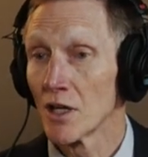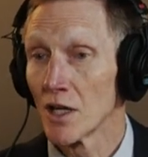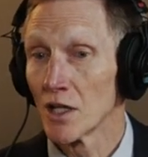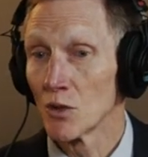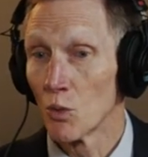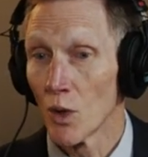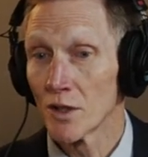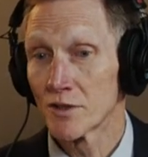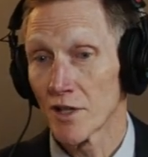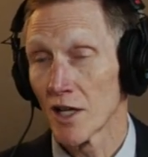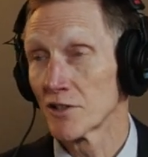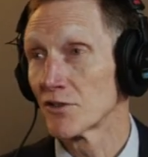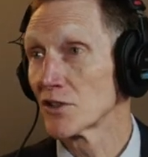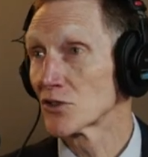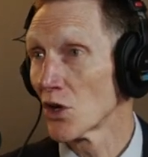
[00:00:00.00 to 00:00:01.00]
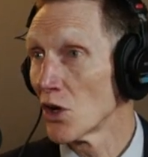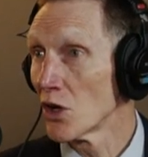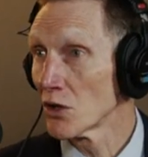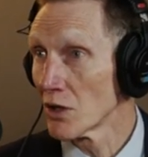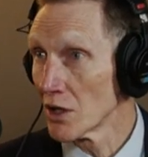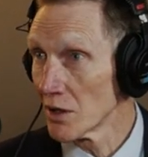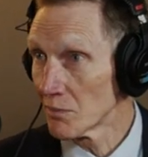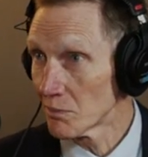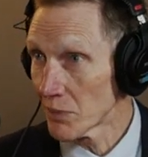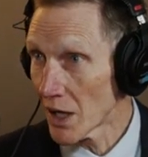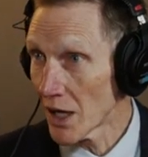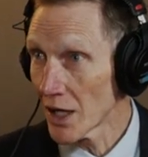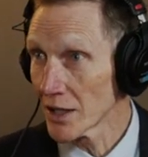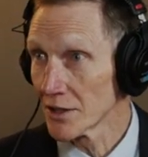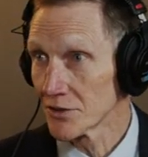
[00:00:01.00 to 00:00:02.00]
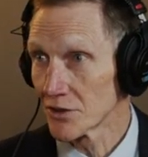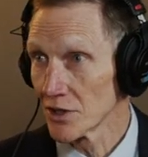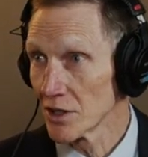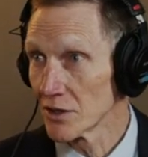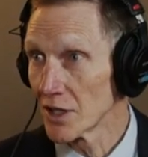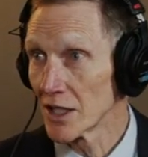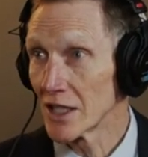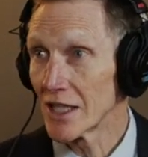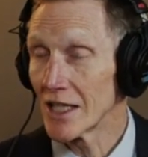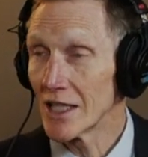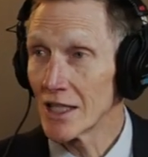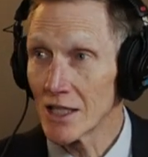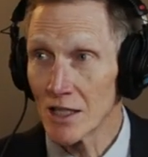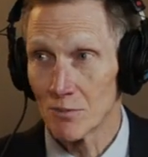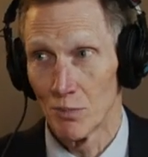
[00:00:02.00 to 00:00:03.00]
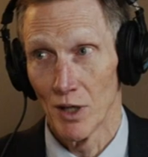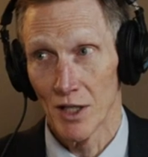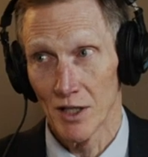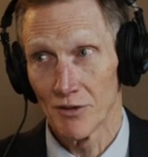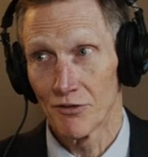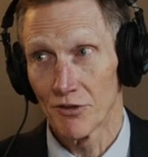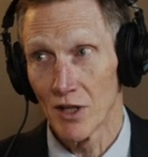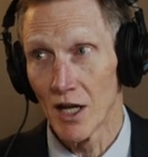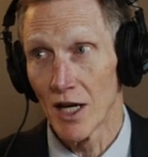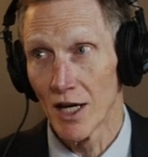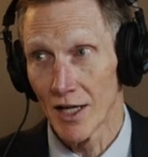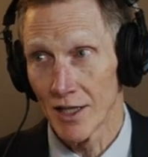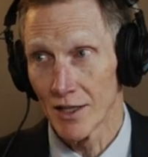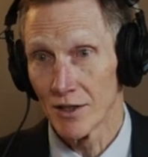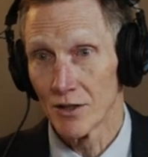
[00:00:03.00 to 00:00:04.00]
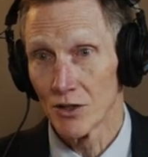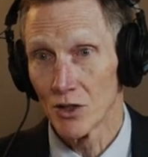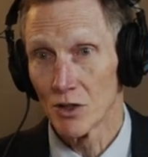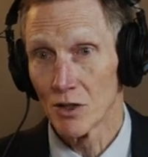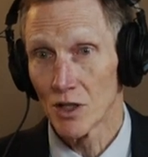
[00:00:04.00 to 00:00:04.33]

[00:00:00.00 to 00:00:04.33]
a one-size-fits-all policy that anybody flying